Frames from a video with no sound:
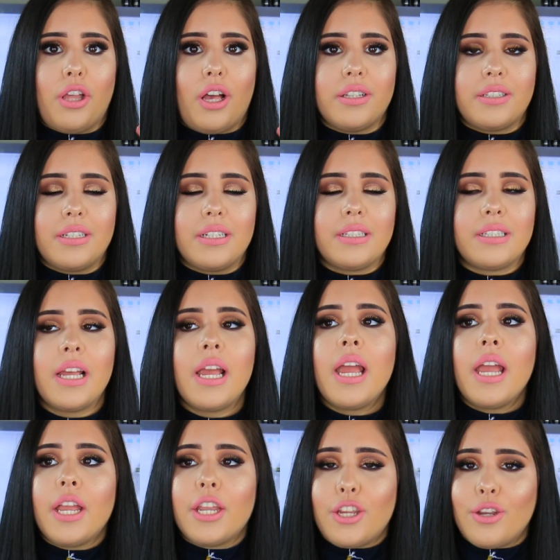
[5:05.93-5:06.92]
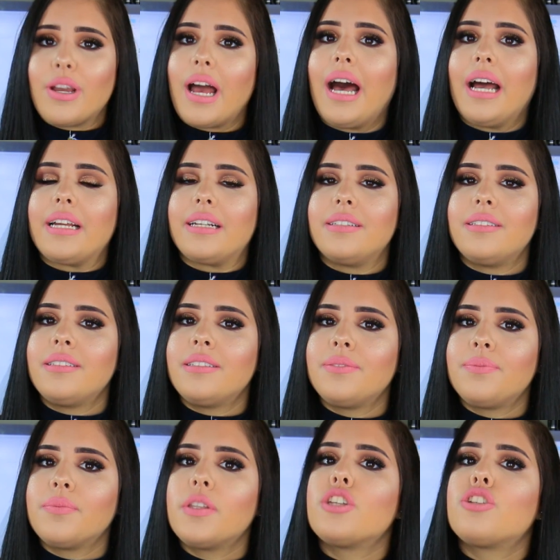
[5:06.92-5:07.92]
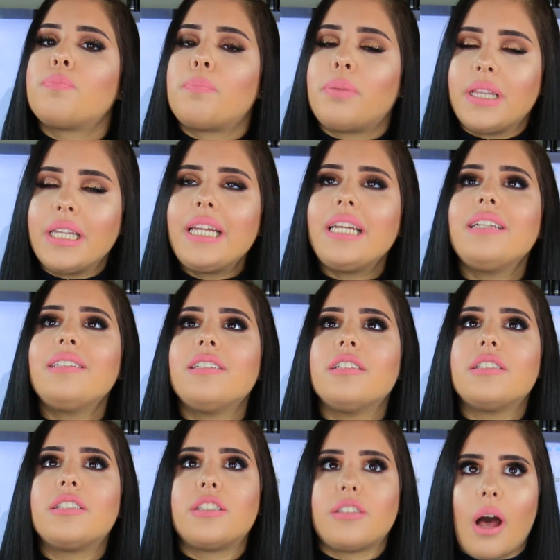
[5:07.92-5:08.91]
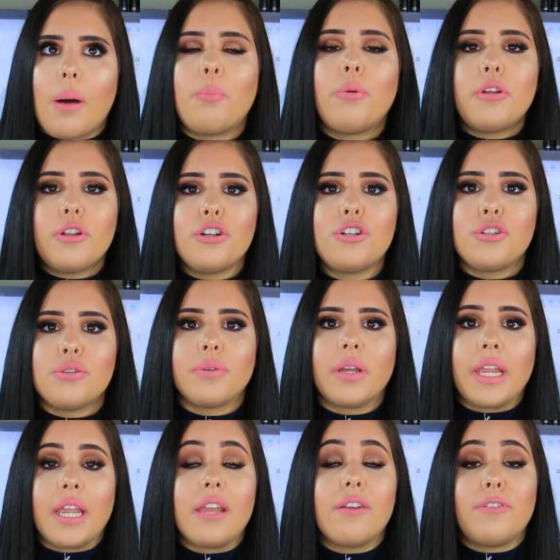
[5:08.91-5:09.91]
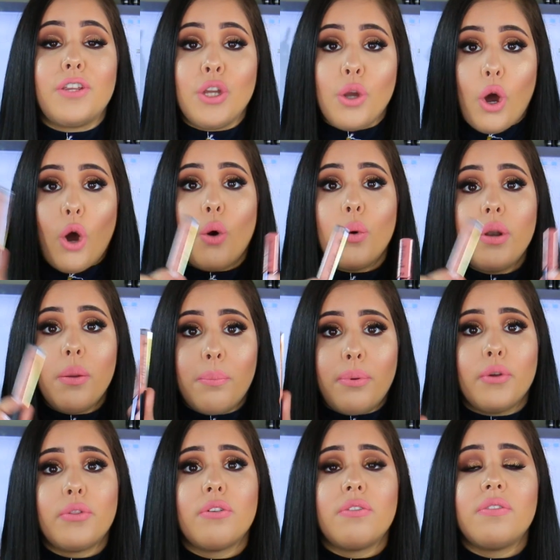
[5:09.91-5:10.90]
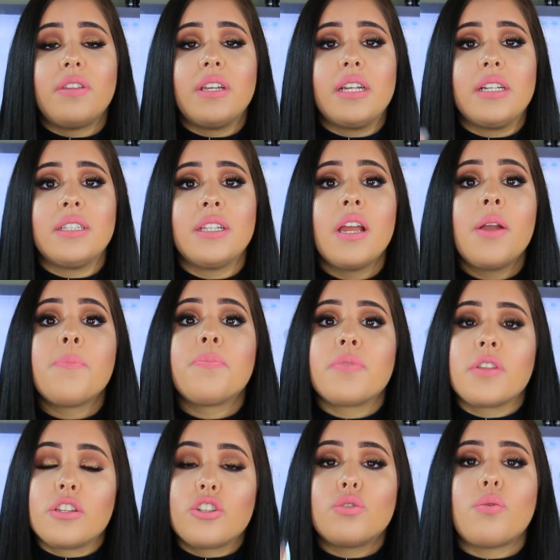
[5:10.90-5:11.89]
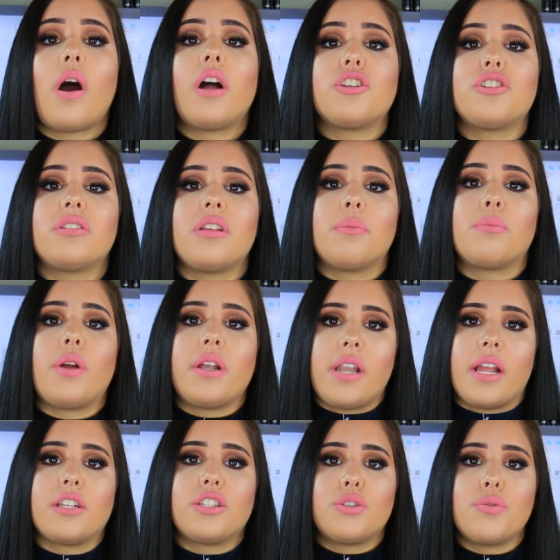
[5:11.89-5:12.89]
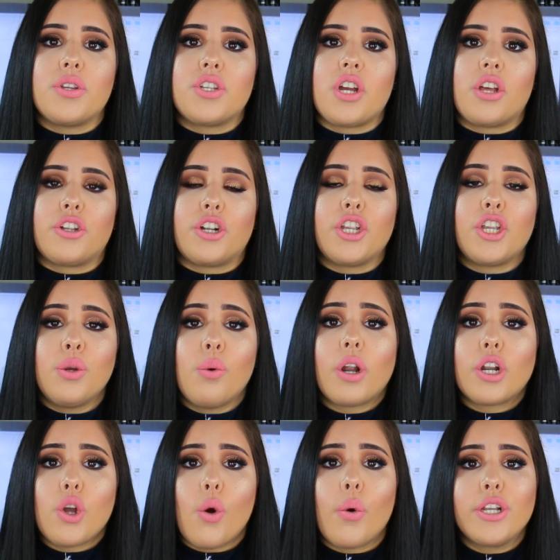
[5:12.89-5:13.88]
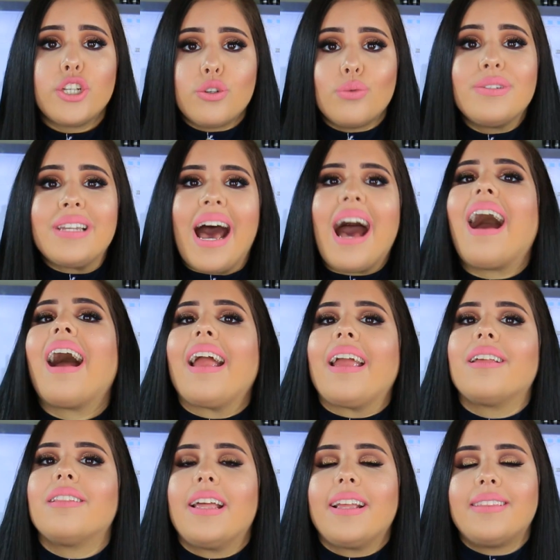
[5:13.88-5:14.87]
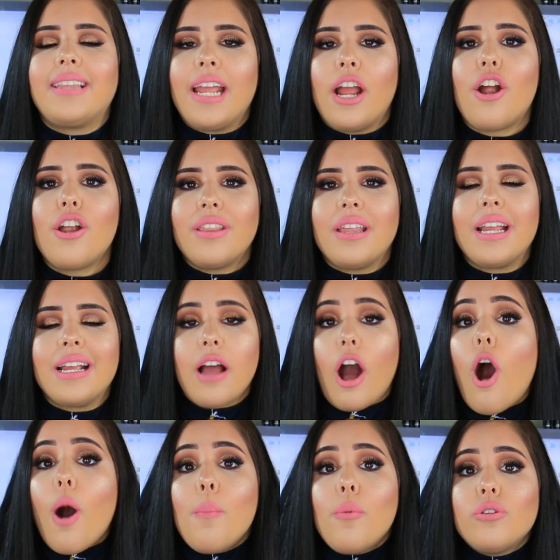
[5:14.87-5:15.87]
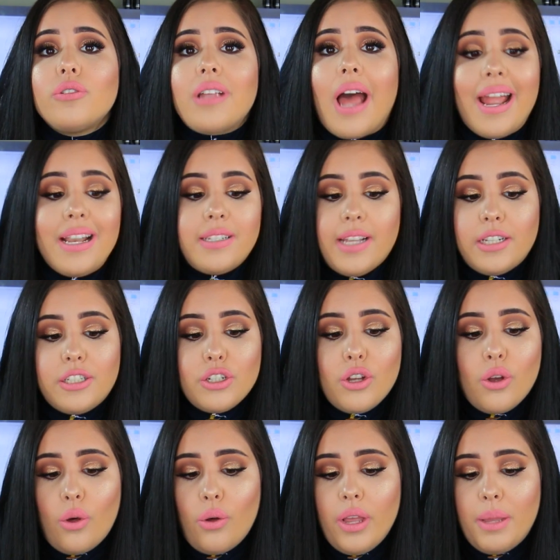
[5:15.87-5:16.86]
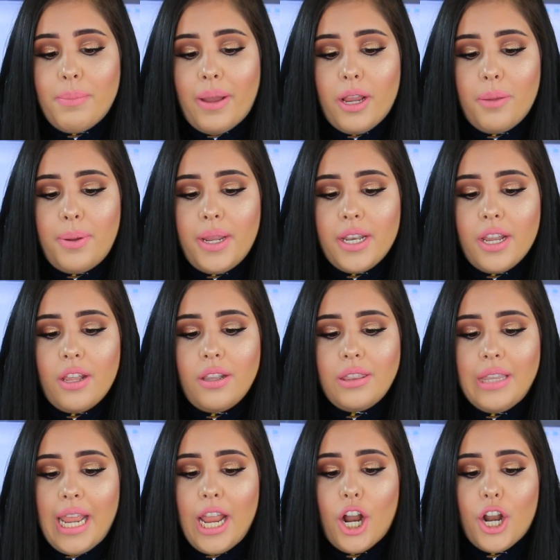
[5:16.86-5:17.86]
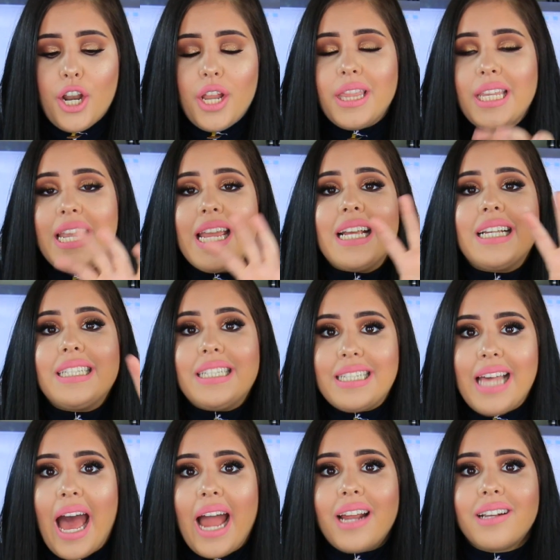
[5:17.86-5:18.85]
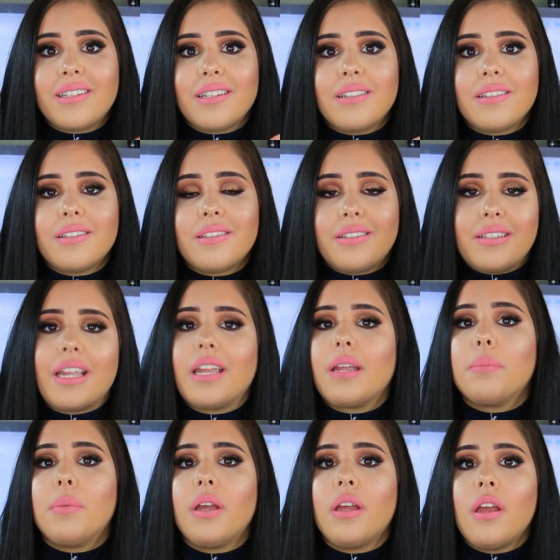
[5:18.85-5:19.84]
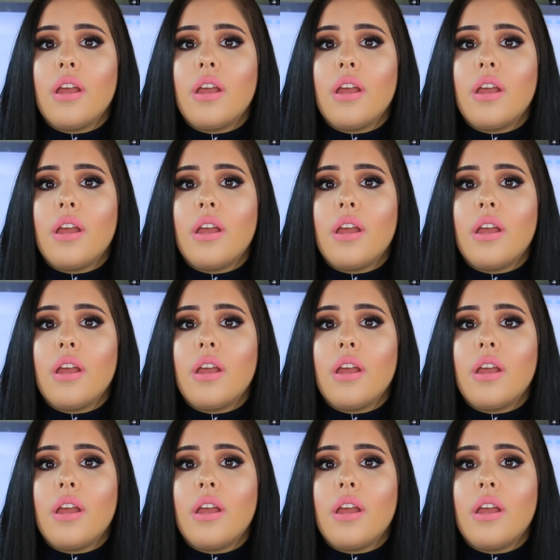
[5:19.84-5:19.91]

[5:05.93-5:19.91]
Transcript: Glosses. You guys, please stop what you're doing. If you own both of these, swatch them right next to each other. You are going to die. Like, they are almost identical in my opinion. They are the exact same